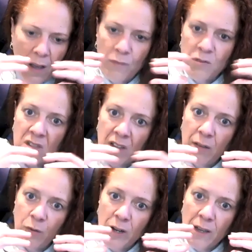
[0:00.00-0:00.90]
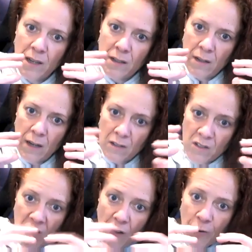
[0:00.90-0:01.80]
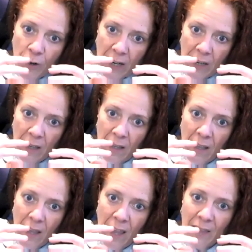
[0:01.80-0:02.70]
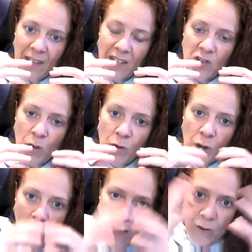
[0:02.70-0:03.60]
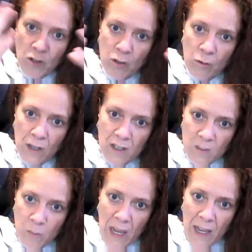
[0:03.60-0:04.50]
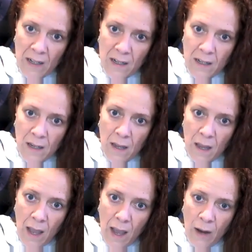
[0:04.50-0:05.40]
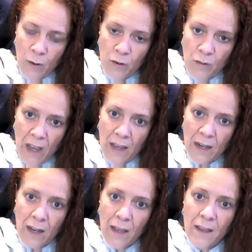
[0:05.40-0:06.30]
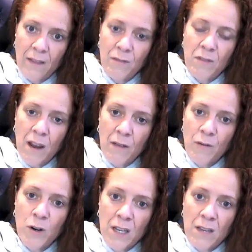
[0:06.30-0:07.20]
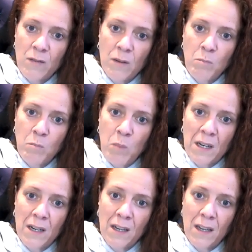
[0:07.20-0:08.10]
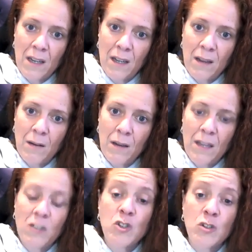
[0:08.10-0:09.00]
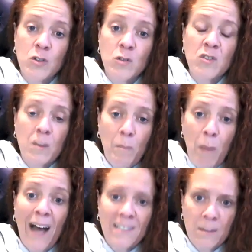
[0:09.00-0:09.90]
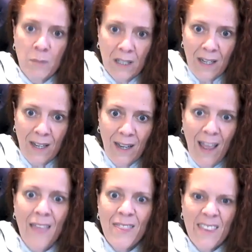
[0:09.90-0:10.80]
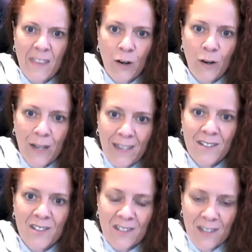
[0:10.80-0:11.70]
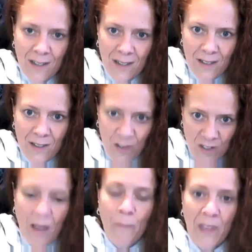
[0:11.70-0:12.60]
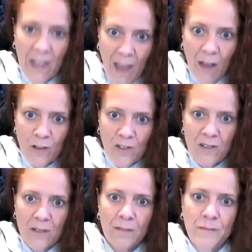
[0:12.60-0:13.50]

slavery and suffering, and they don't know how to expand out of that, and they've never even been introduced to the possibility that there is something else.